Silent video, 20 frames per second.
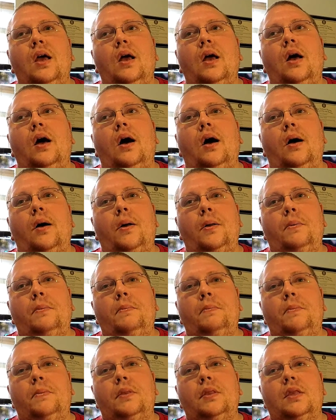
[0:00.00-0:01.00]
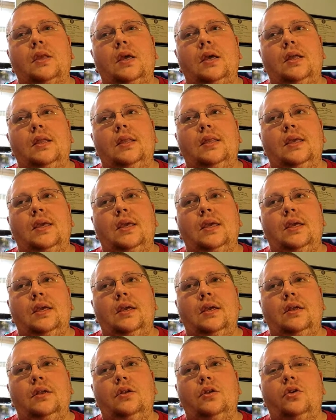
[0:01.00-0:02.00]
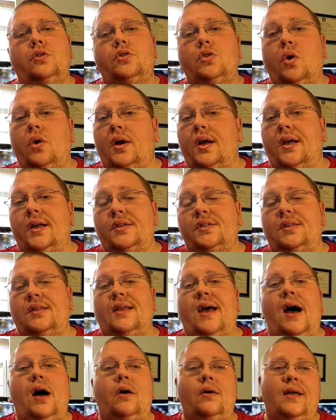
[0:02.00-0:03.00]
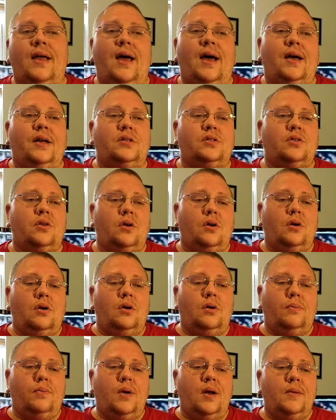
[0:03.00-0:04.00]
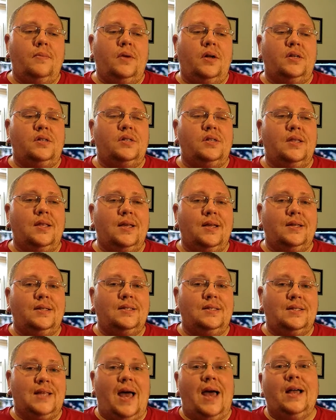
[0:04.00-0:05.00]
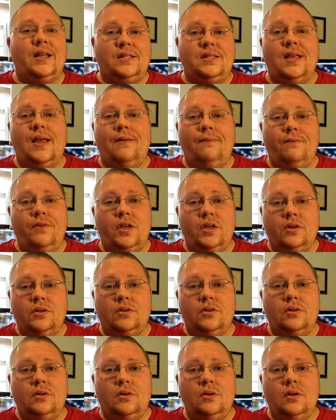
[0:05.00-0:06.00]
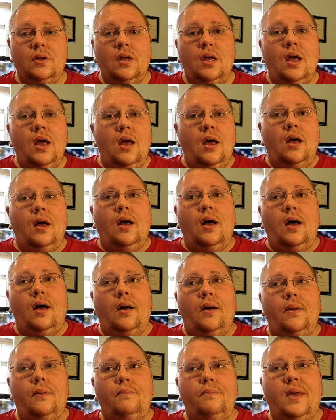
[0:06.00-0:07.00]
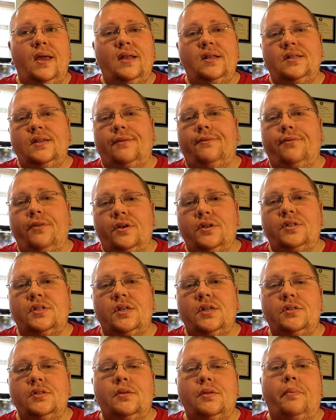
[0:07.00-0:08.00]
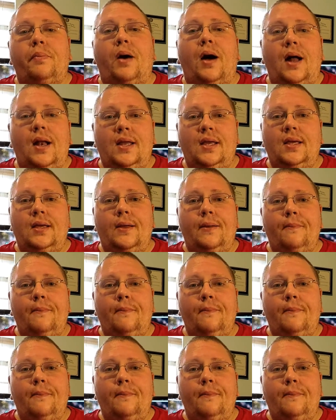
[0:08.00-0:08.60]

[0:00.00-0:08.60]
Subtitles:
the Notorious and the Outcast are pretty much the exact same vehicle. Main difference is the body.